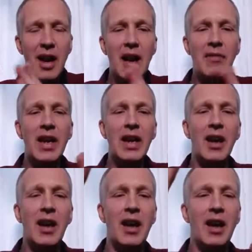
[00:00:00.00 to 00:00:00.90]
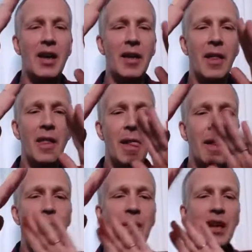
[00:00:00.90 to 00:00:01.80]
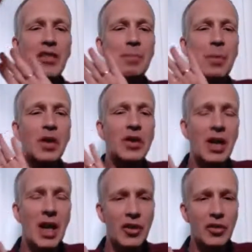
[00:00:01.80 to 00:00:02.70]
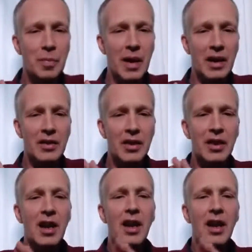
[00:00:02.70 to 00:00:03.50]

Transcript: having a spiritual aspect